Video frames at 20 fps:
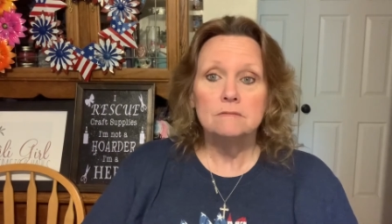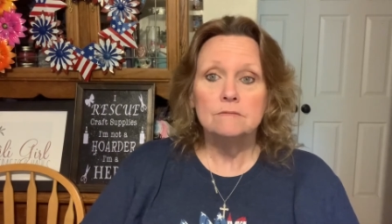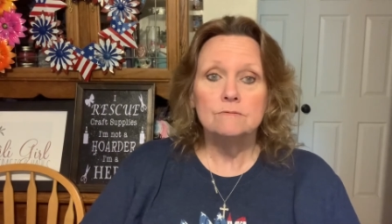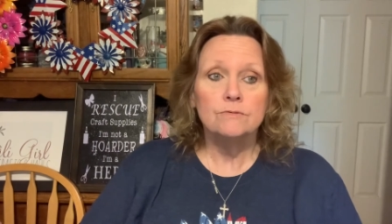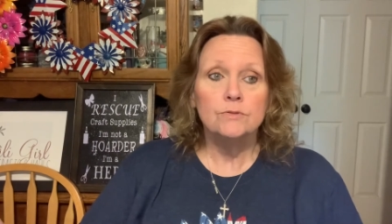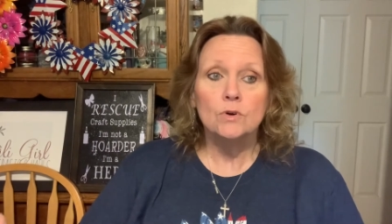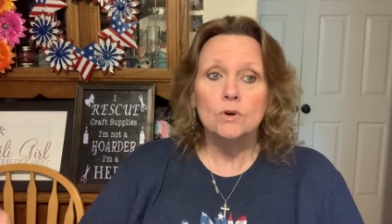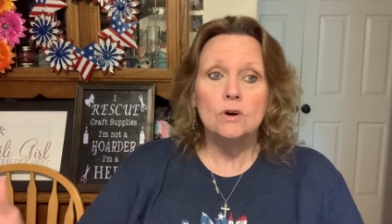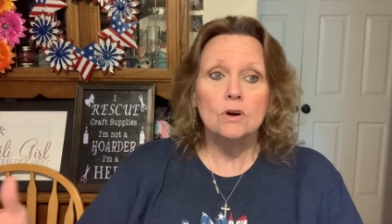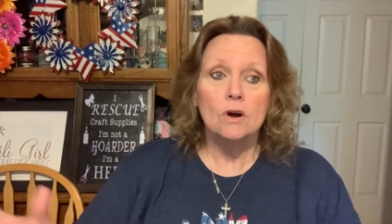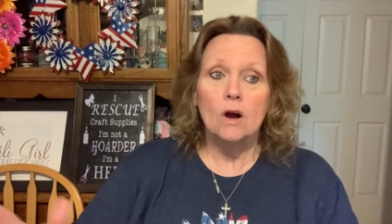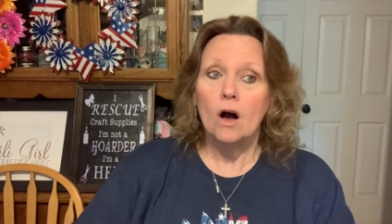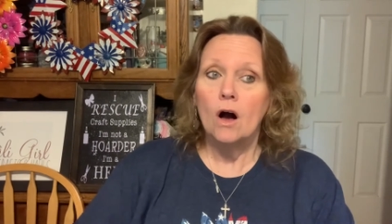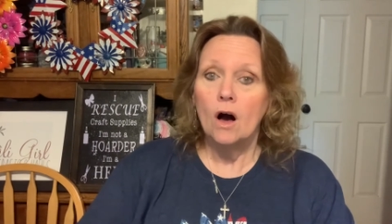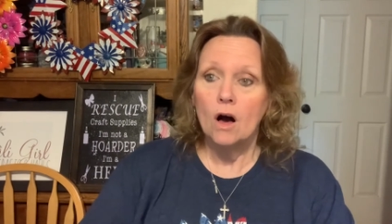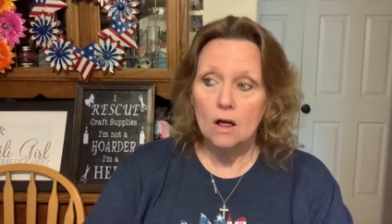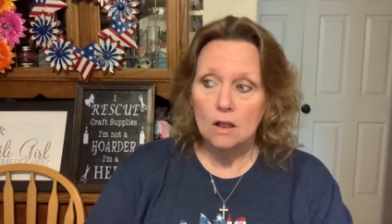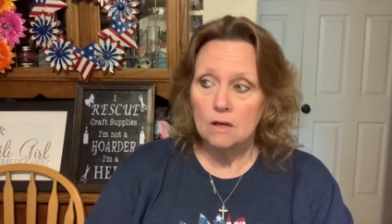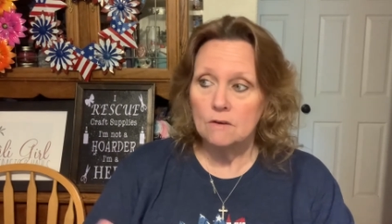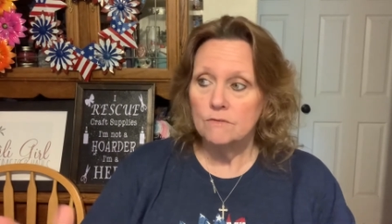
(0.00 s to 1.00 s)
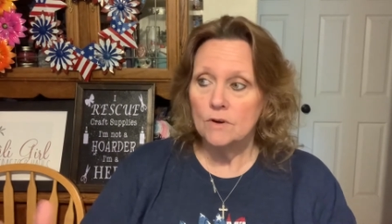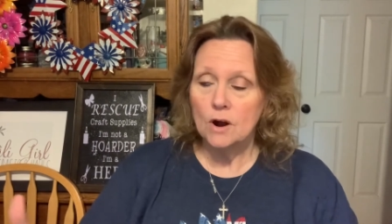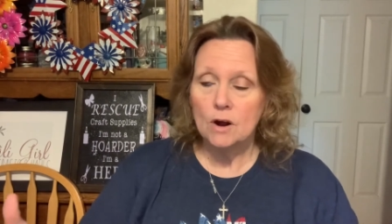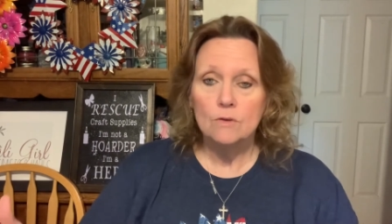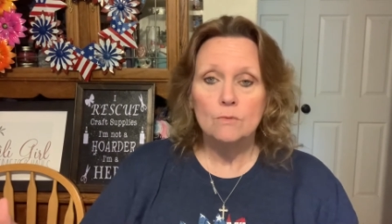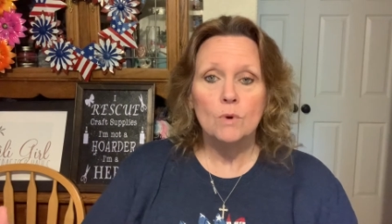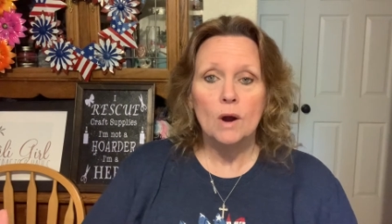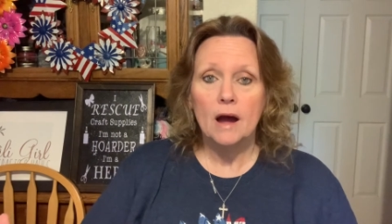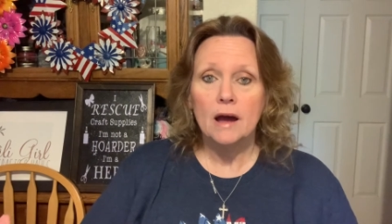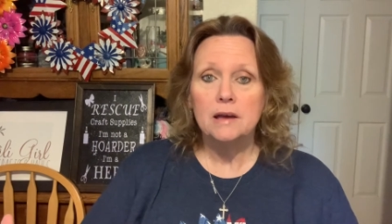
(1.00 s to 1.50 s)
for all of our
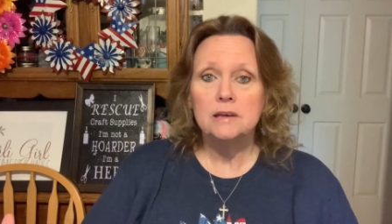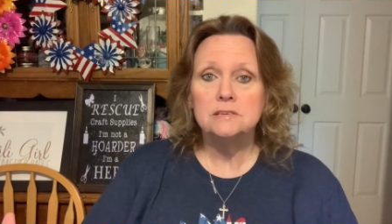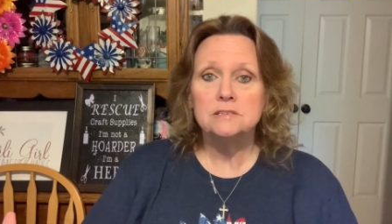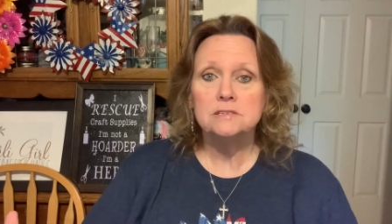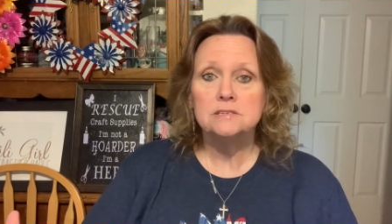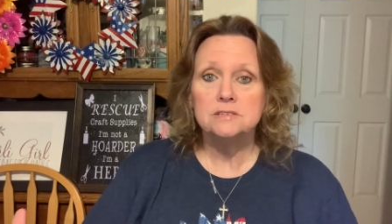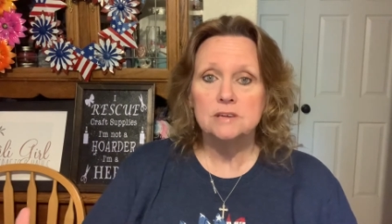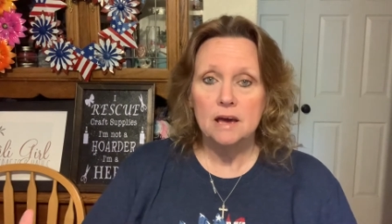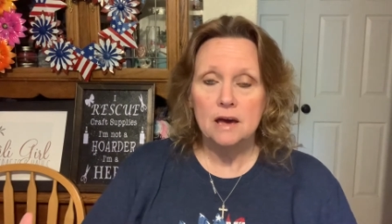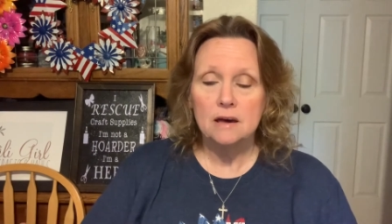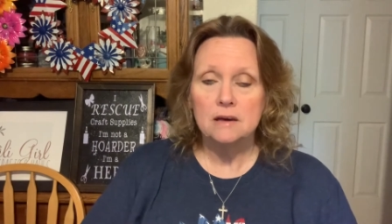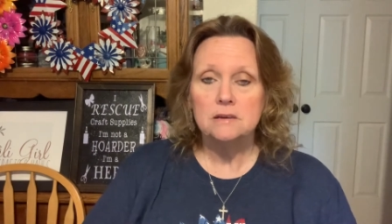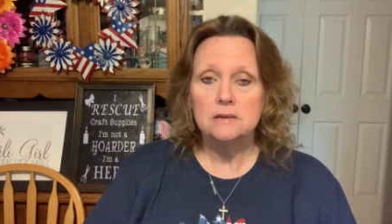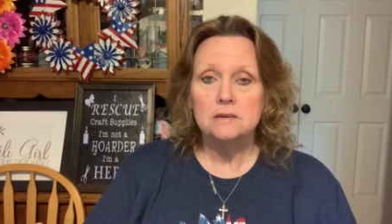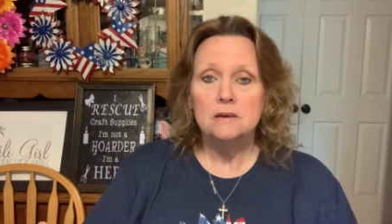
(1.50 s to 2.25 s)
rights yet.